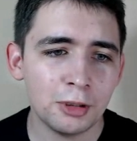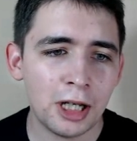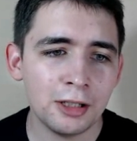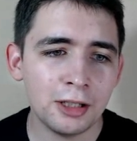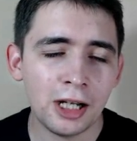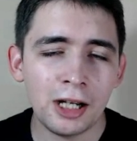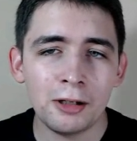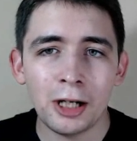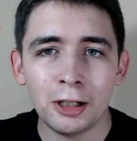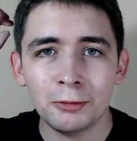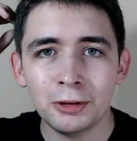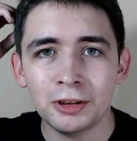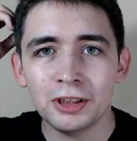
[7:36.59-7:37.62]
I
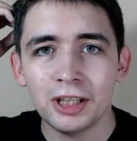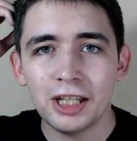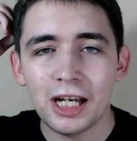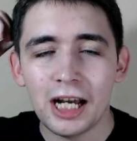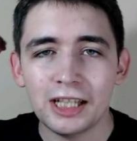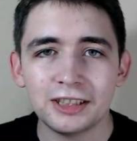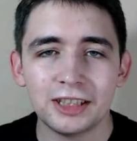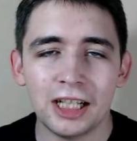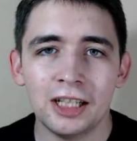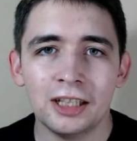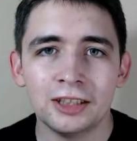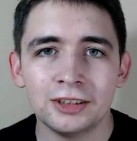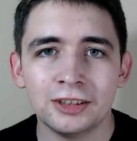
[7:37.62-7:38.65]
will ask
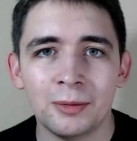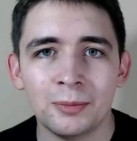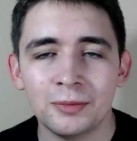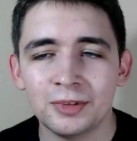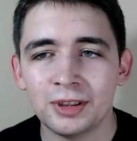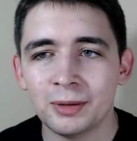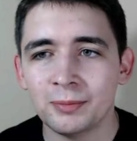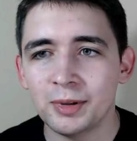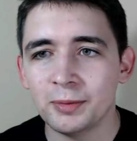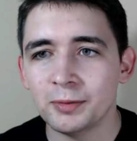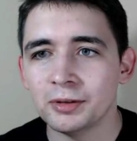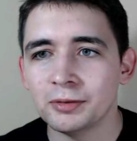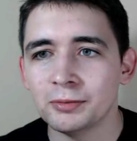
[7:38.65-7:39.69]
some
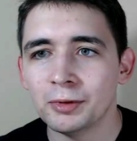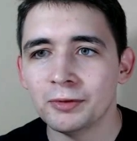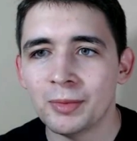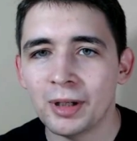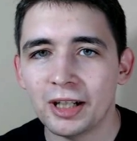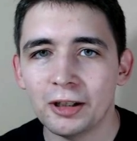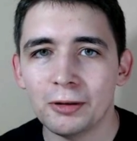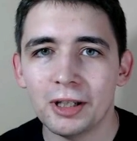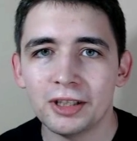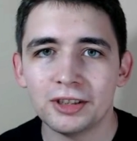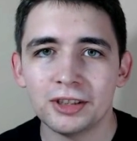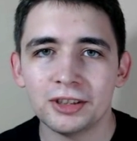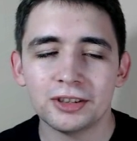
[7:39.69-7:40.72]
people with Mac
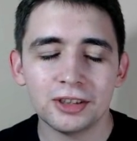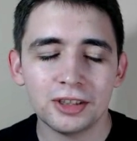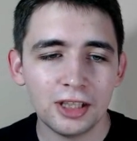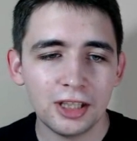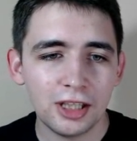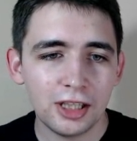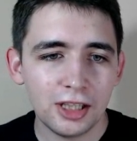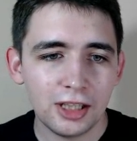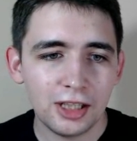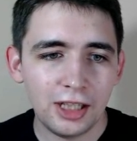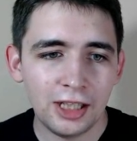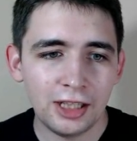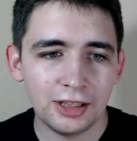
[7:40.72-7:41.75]
OSs
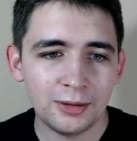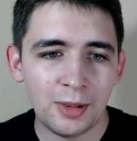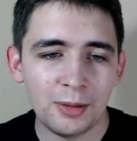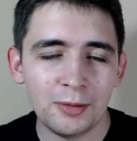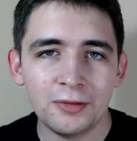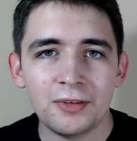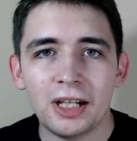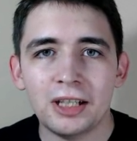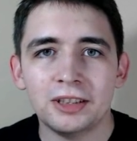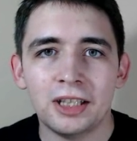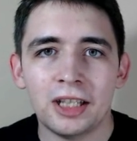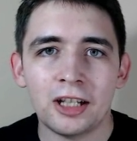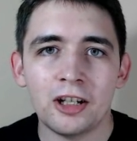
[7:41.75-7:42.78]
and maybe
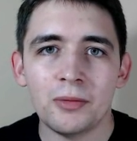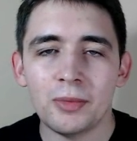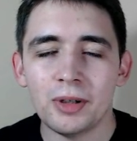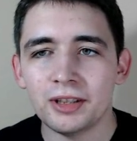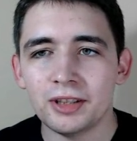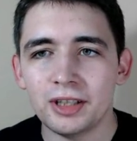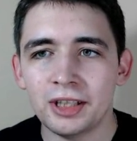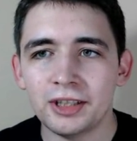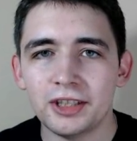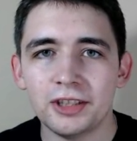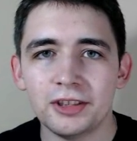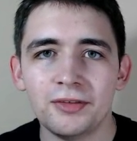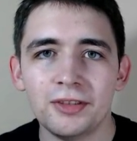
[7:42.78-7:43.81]
write a comment
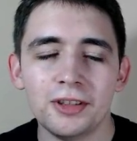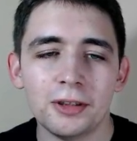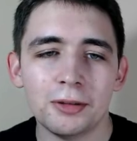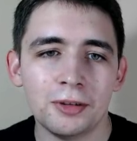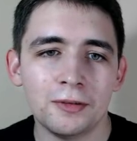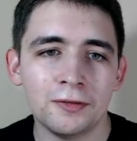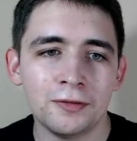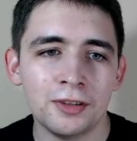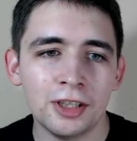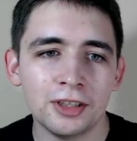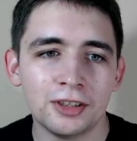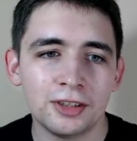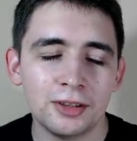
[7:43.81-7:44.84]
under this video if
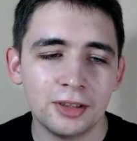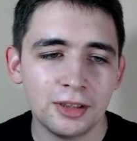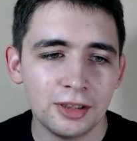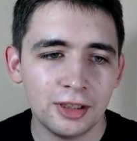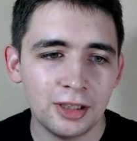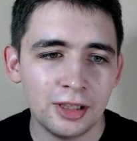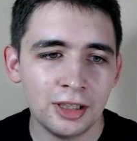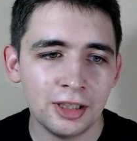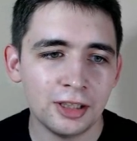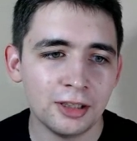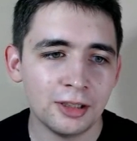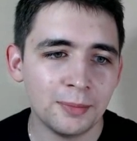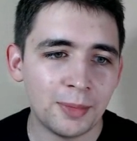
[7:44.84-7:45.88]
this
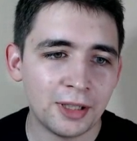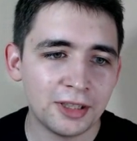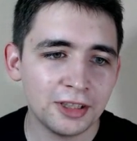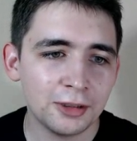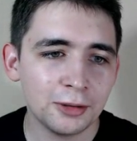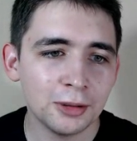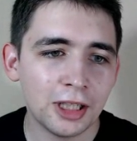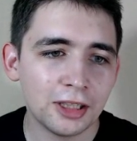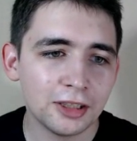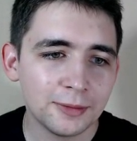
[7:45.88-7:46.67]
particular